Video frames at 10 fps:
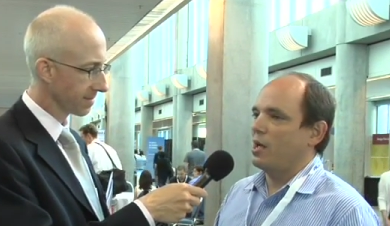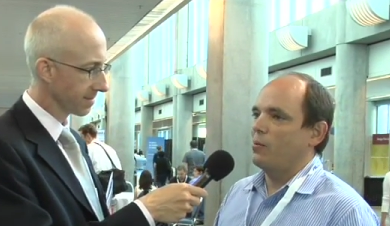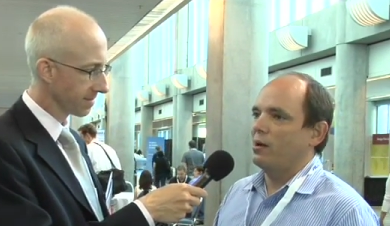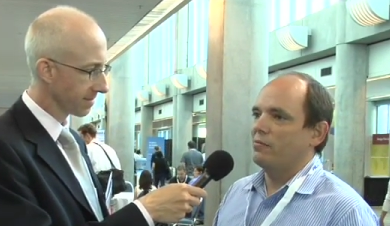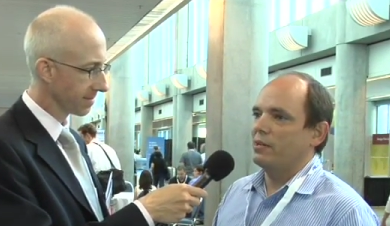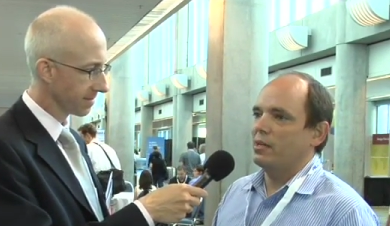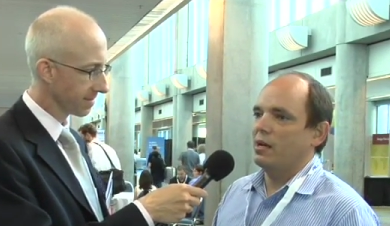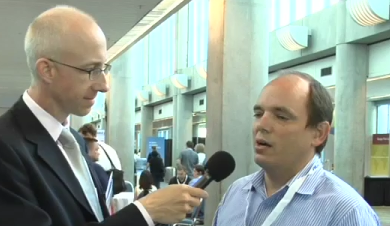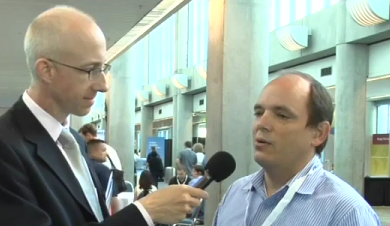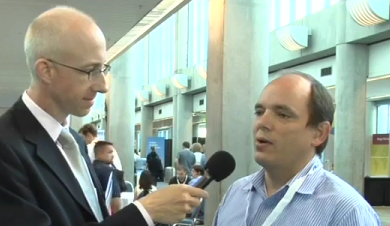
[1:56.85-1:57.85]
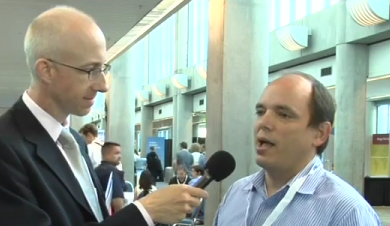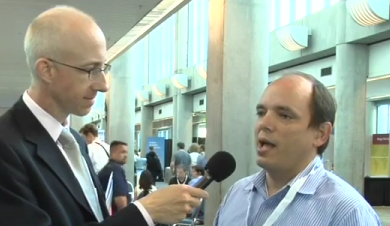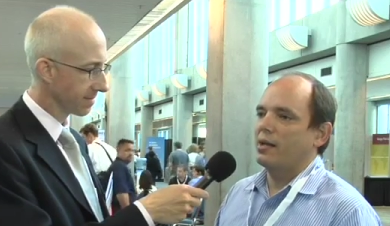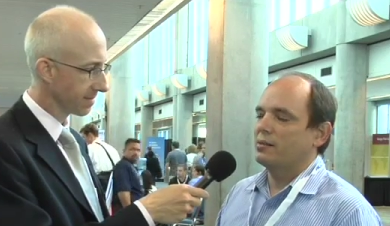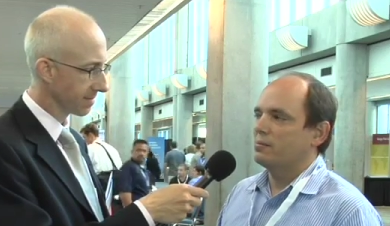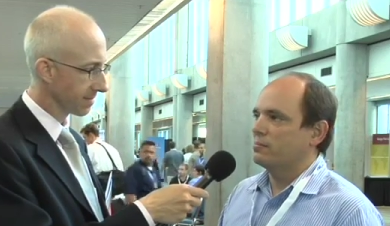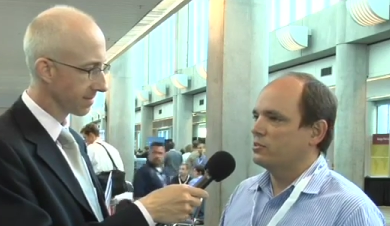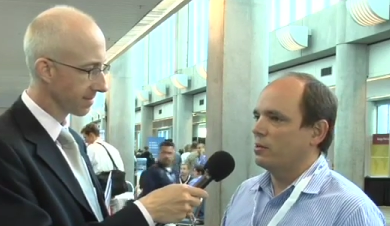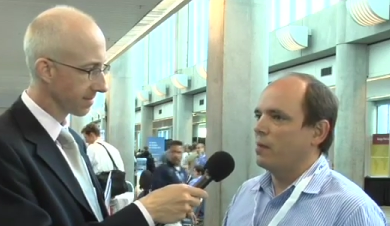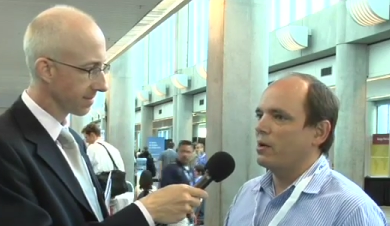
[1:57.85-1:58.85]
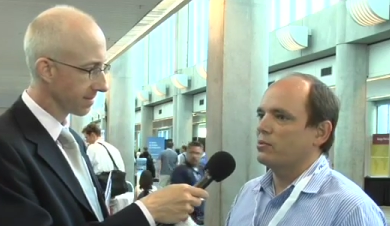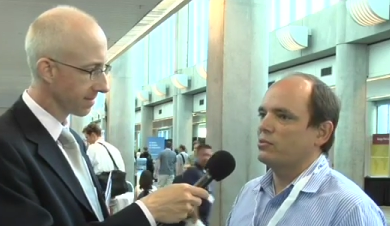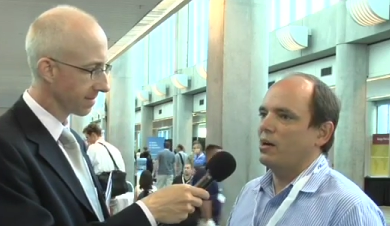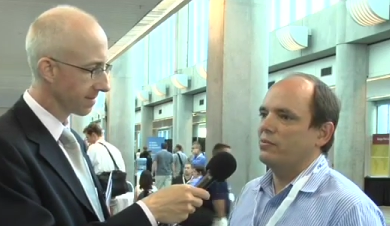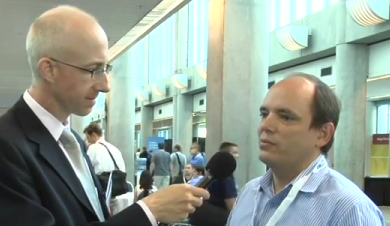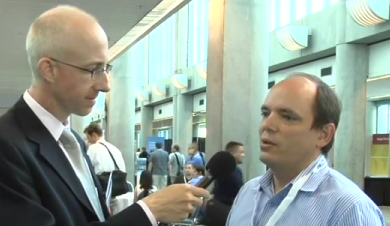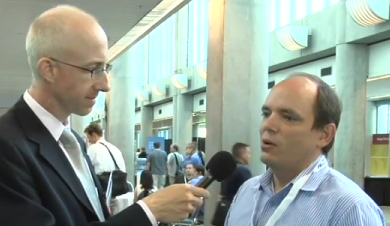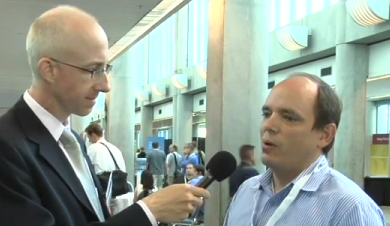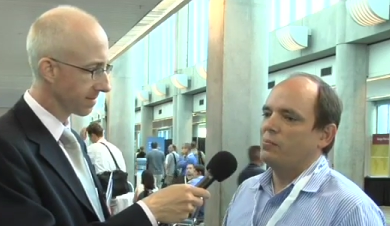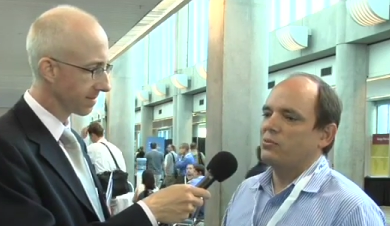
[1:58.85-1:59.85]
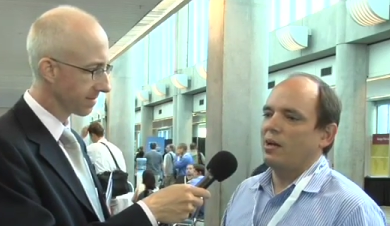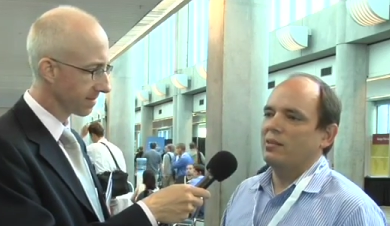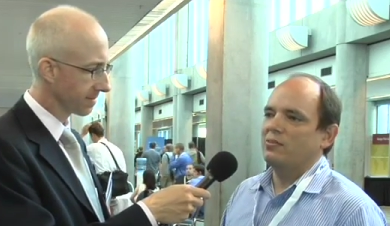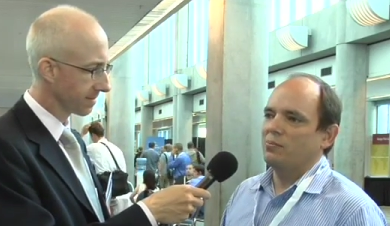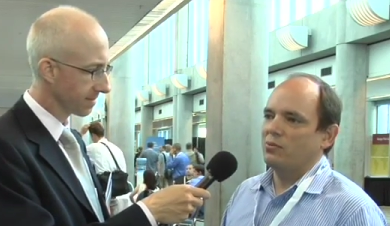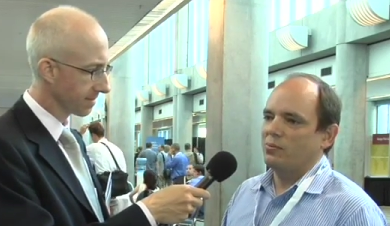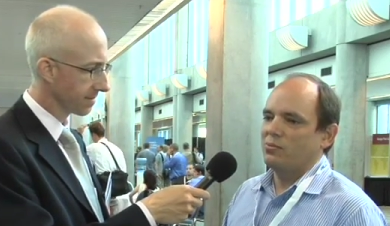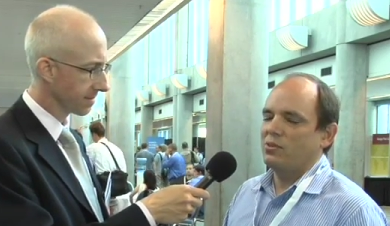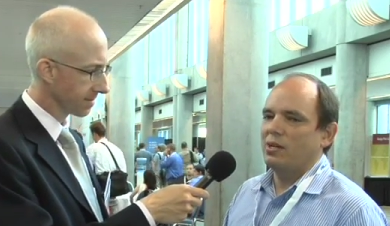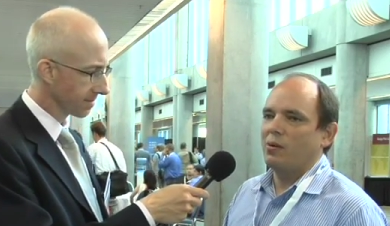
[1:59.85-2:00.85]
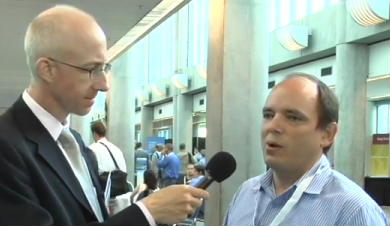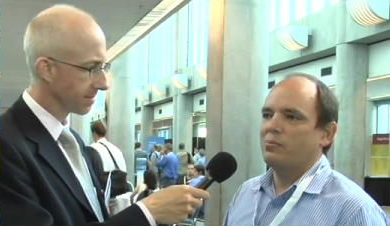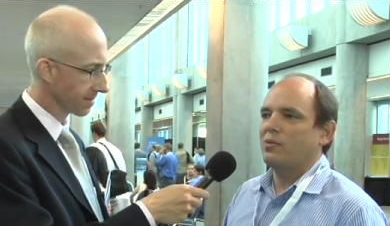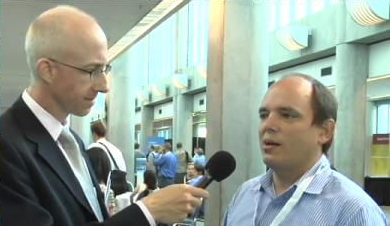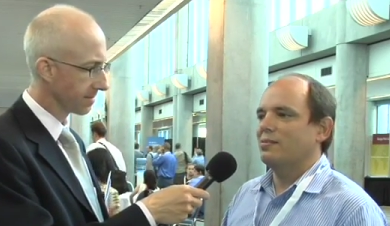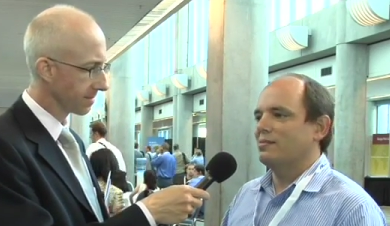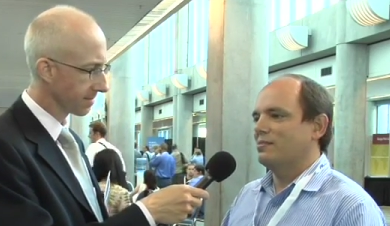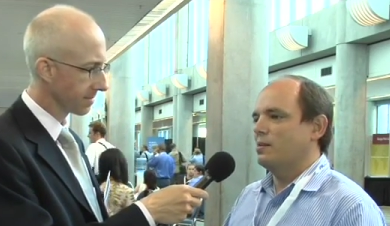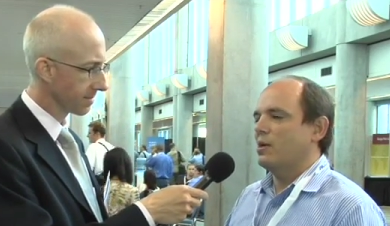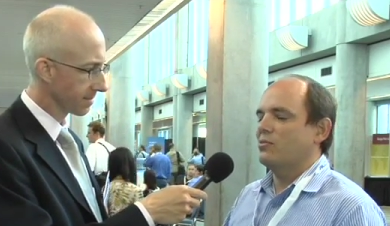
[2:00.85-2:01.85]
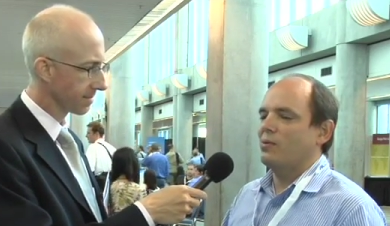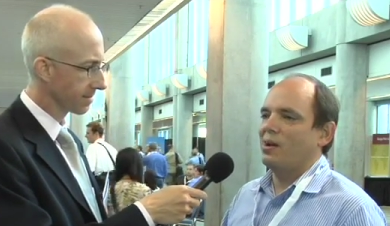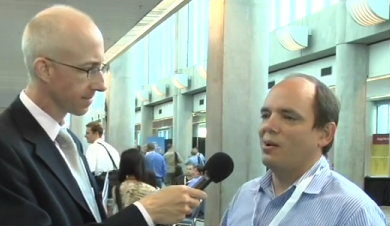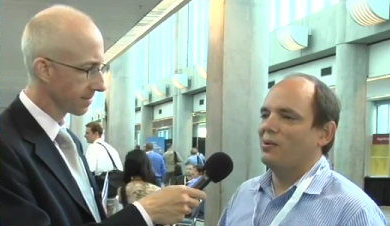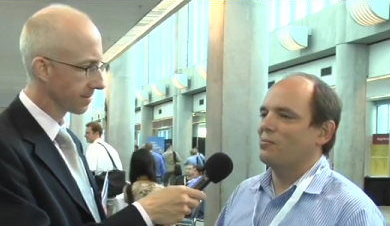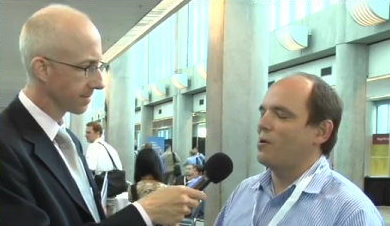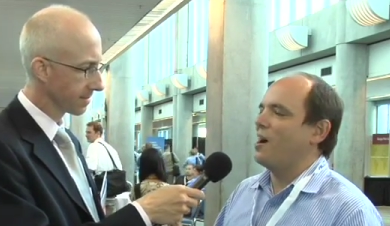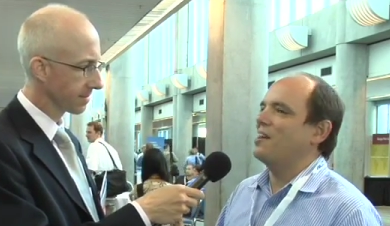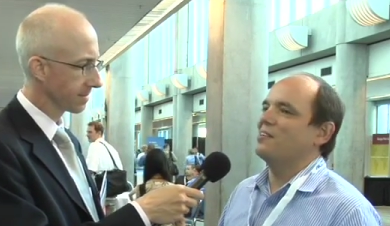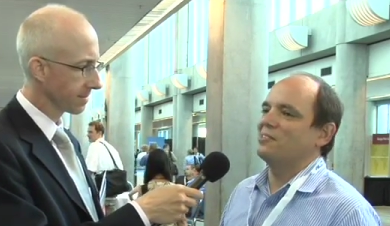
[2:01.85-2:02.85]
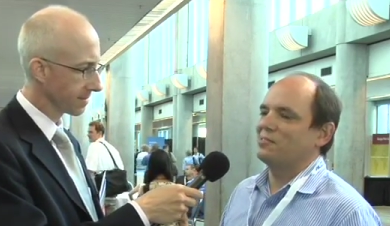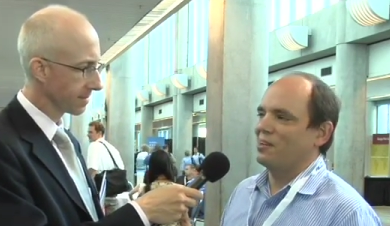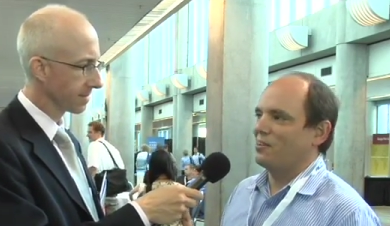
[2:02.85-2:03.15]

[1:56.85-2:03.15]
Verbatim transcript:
Speaker 1: A O L Video and m some Microsoft websites and some C net websites and the C B S Radio and a variety of different